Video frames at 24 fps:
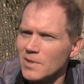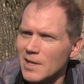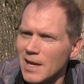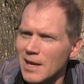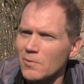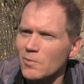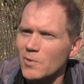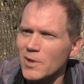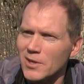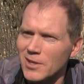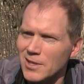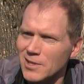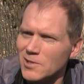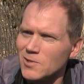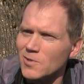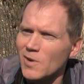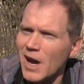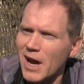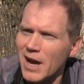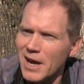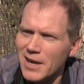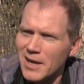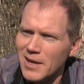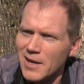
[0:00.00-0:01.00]
that really
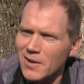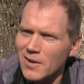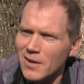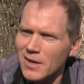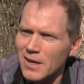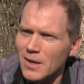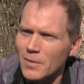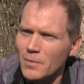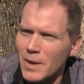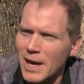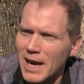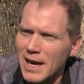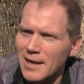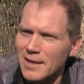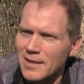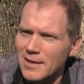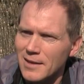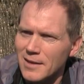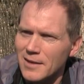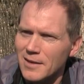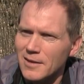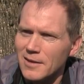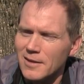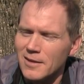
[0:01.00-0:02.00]
dry area back
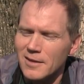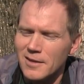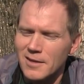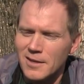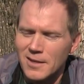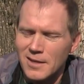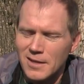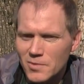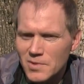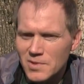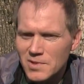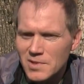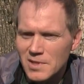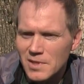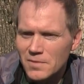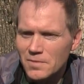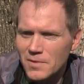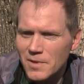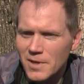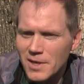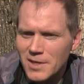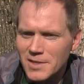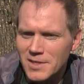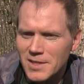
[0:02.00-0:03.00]
there. It was
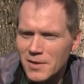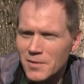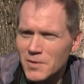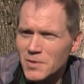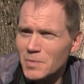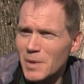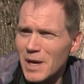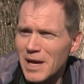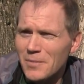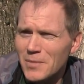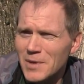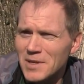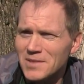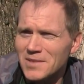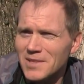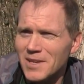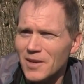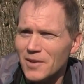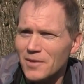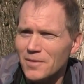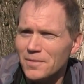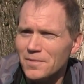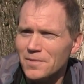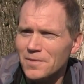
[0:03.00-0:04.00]
different because I was by
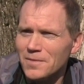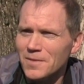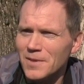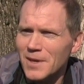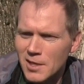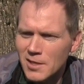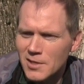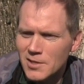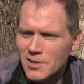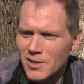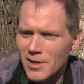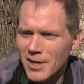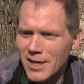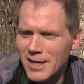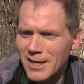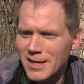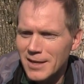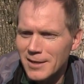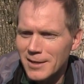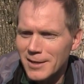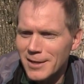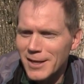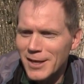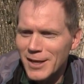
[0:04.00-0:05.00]
myself, so I'd
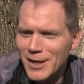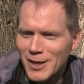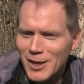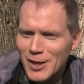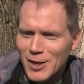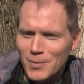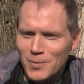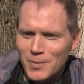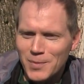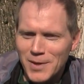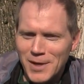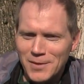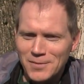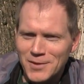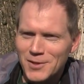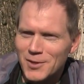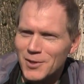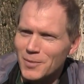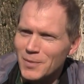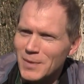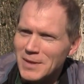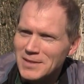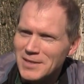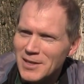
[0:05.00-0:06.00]
get up, have to
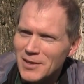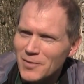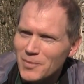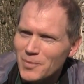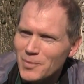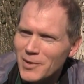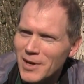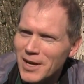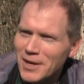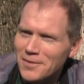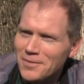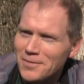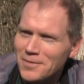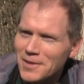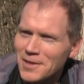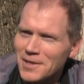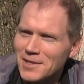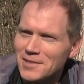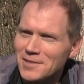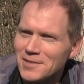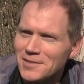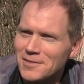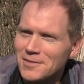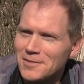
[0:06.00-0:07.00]
cook myself
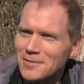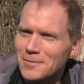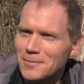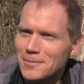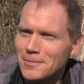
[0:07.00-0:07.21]
breakfast,